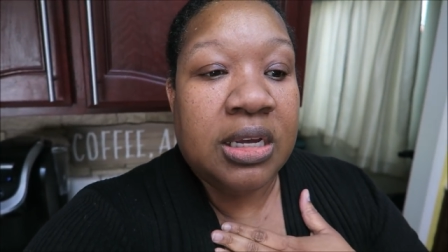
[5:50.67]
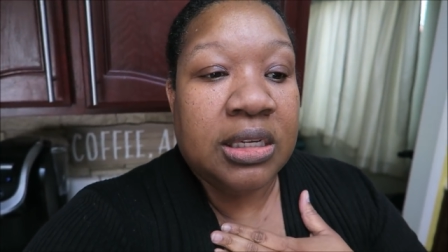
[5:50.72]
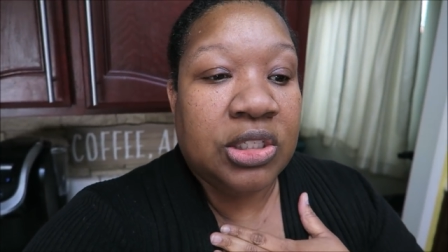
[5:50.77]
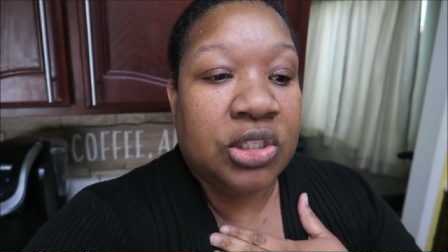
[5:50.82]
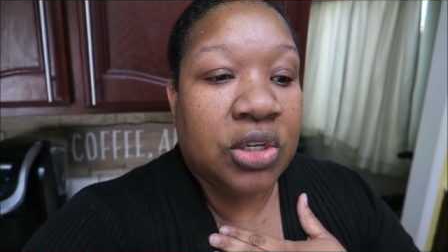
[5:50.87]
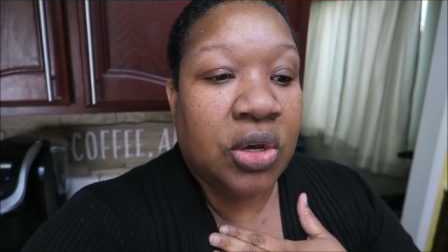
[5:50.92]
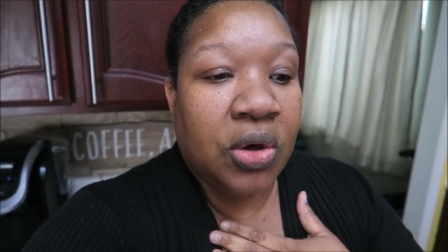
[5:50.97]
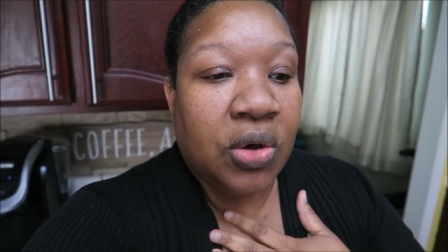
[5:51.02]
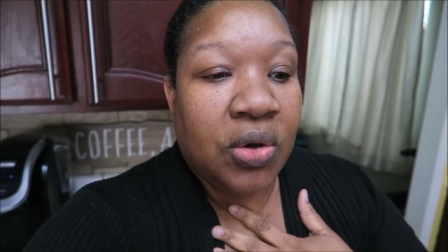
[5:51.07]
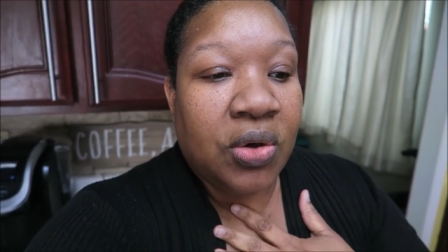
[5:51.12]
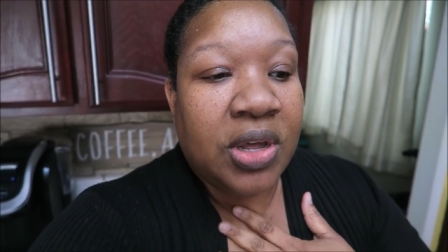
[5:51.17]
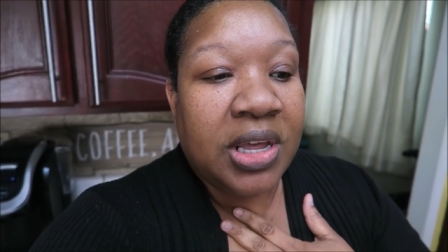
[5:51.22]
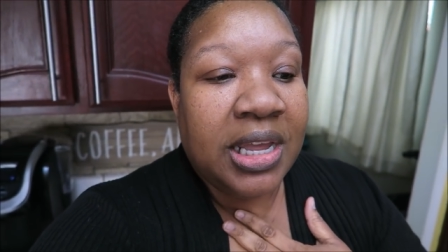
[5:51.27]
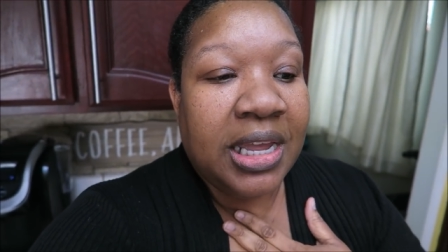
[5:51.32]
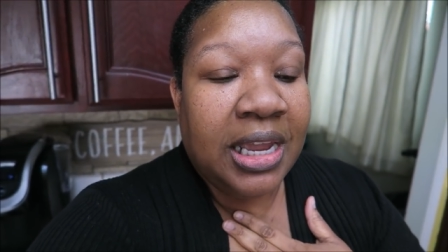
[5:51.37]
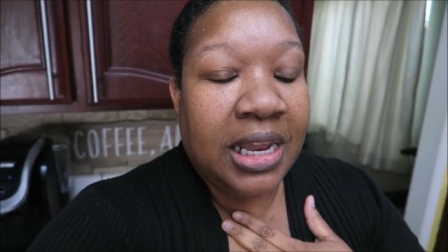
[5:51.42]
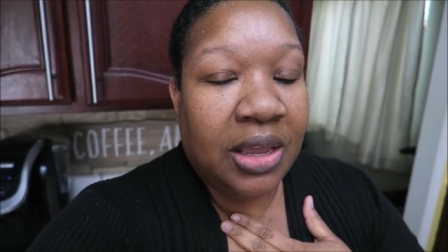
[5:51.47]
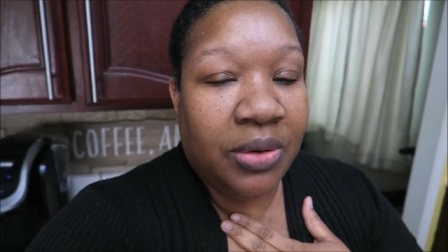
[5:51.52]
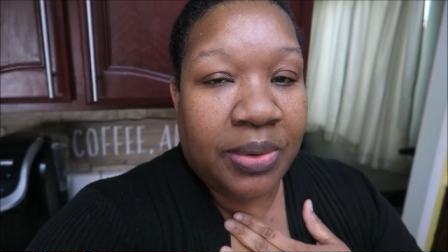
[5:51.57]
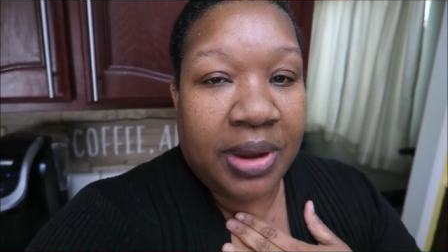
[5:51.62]
So
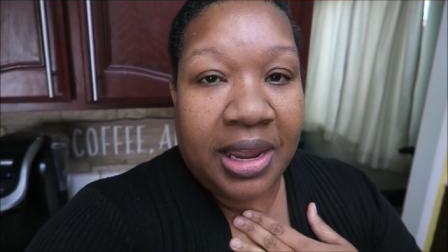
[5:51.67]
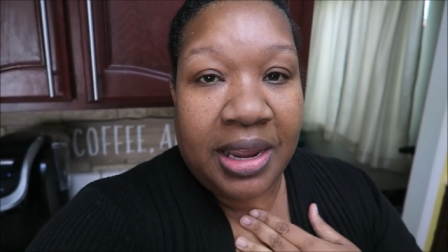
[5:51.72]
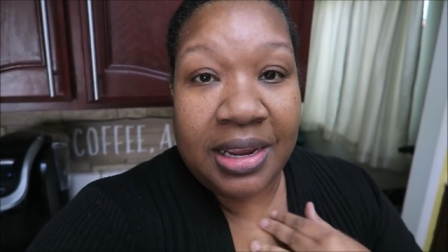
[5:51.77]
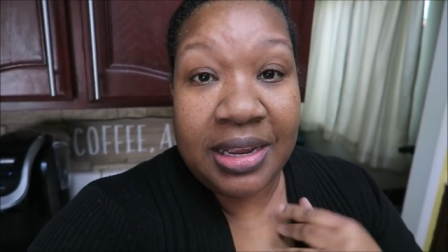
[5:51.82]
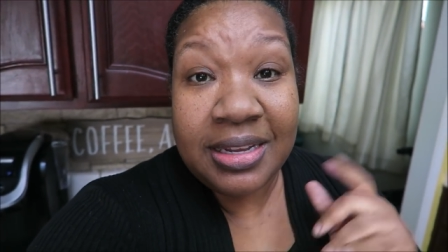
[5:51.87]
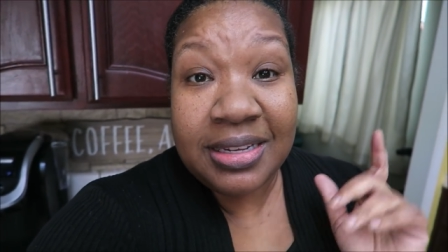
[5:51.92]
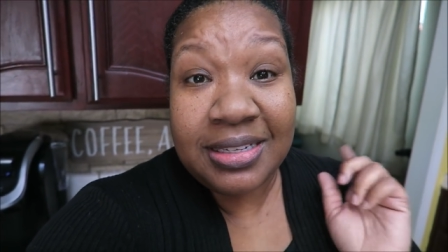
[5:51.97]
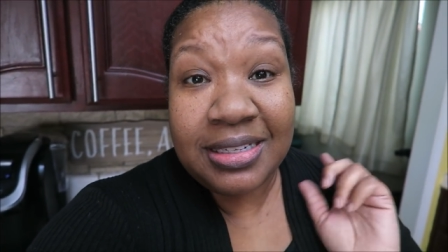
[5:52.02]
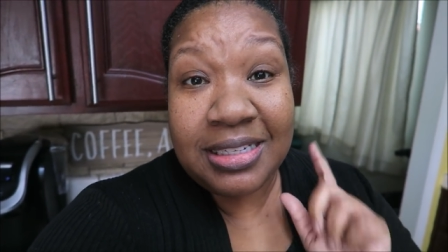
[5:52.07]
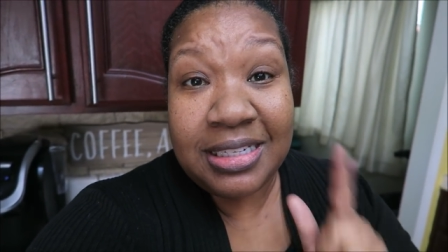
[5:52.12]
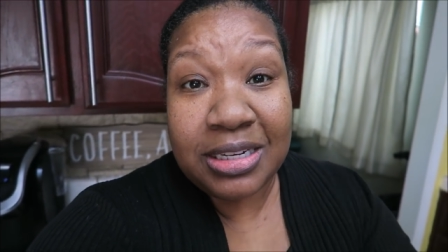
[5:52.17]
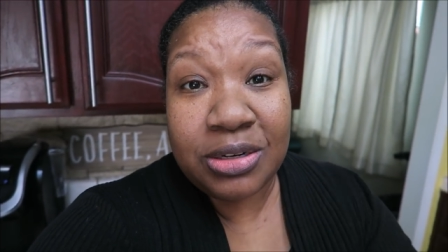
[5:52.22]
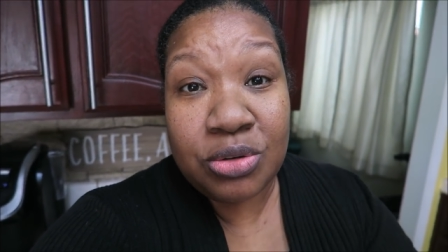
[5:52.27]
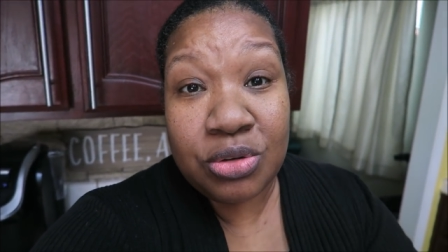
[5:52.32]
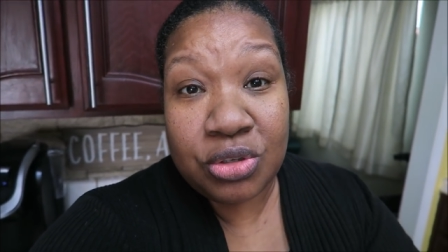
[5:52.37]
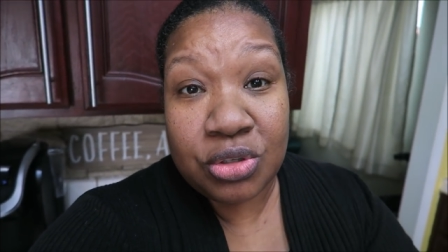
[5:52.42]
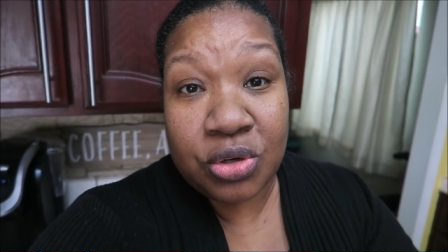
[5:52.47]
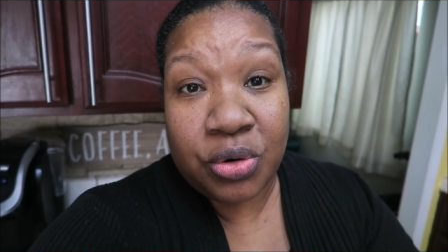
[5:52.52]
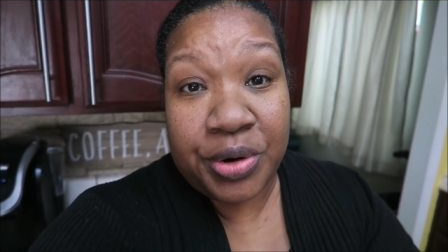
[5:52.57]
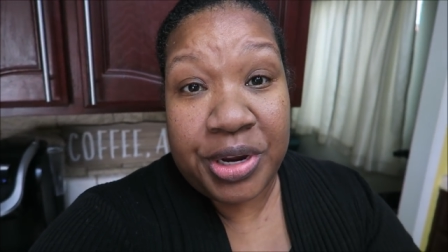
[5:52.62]
anyway,
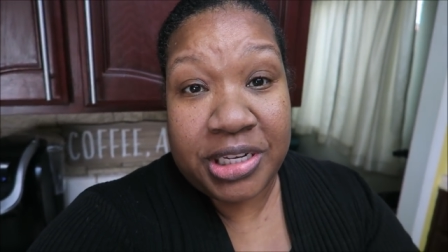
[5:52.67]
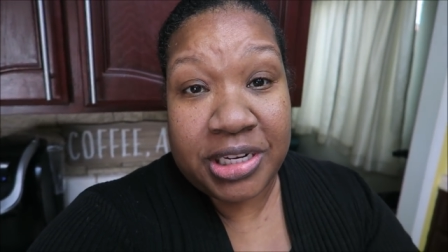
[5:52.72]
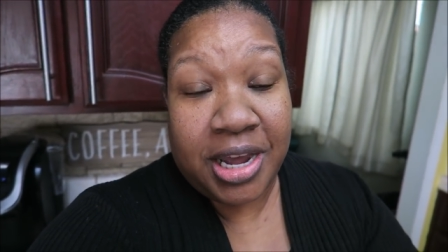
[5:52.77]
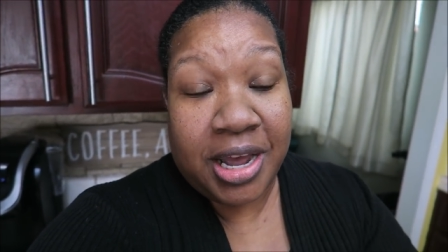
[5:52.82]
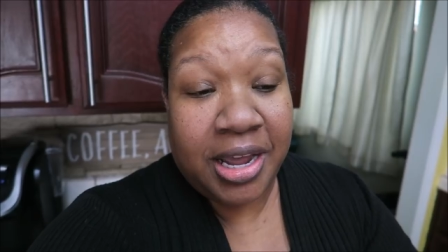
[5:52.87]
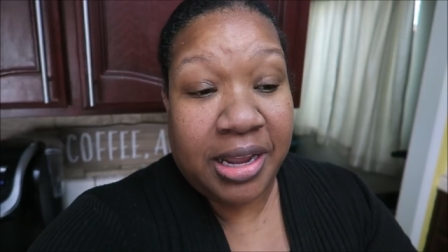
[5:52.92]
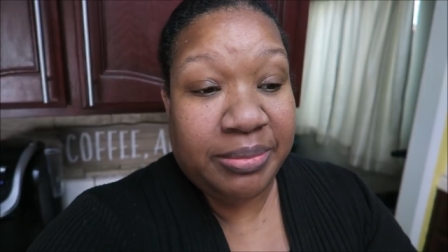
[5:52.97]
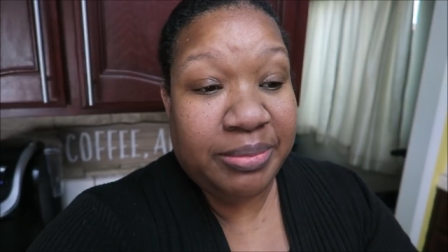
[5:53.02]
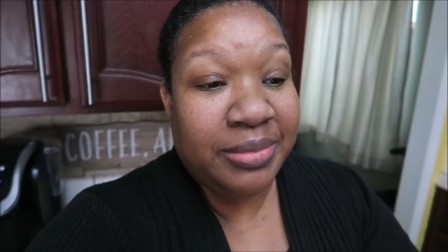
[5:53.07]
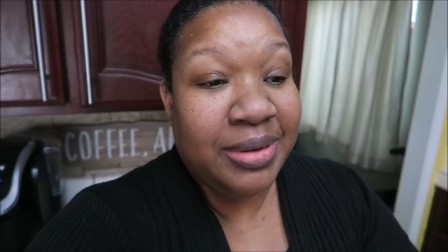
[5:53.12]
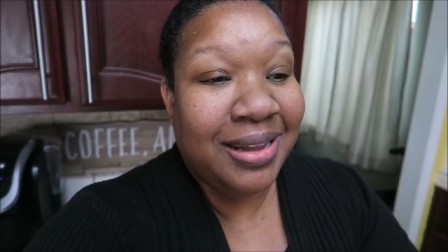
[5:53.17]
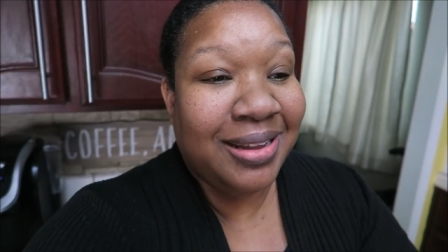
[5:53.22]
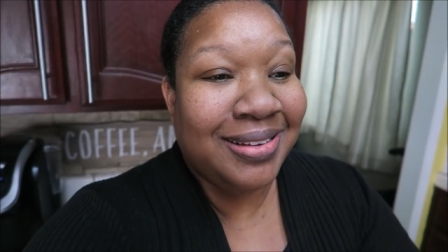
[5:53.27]
dental story time.